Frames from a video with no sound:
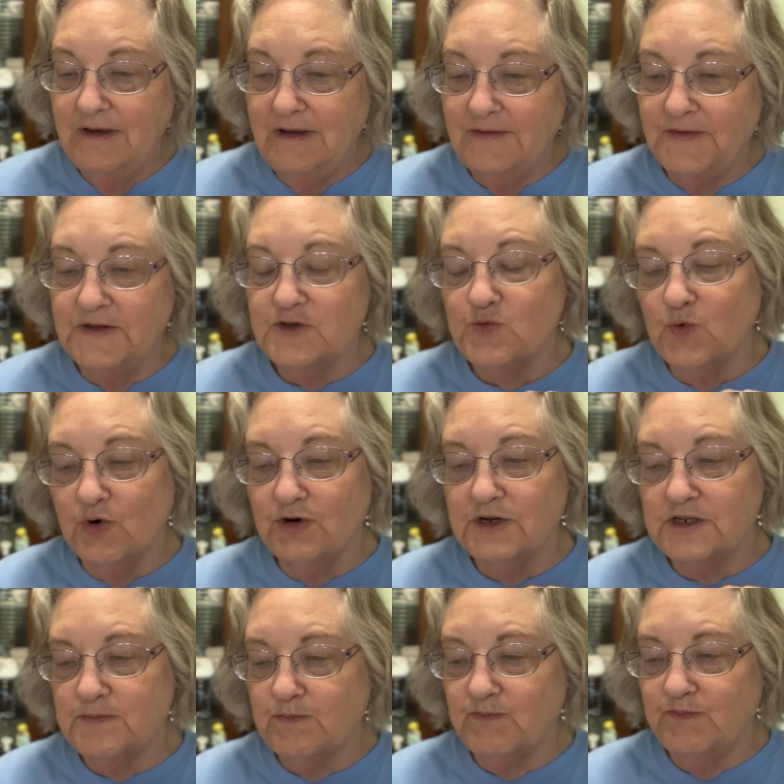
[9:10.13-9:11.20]
This word
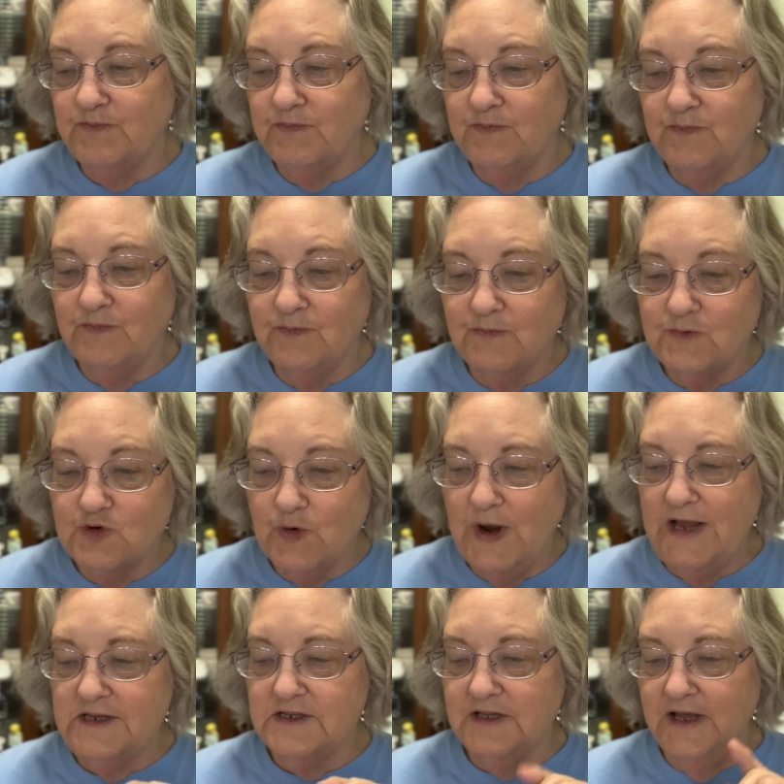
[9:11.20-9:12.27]
is
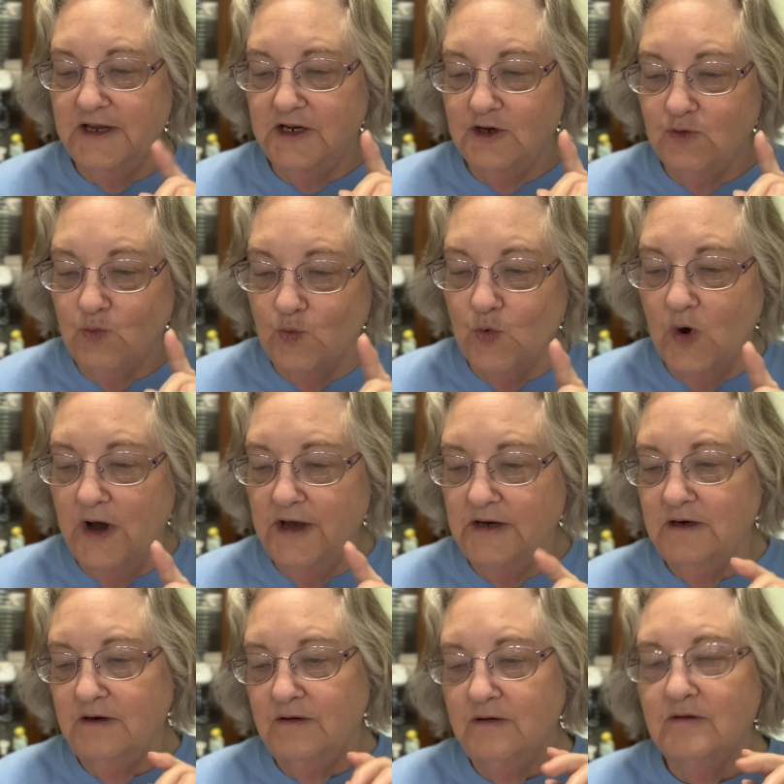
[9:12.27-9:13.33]
translated one,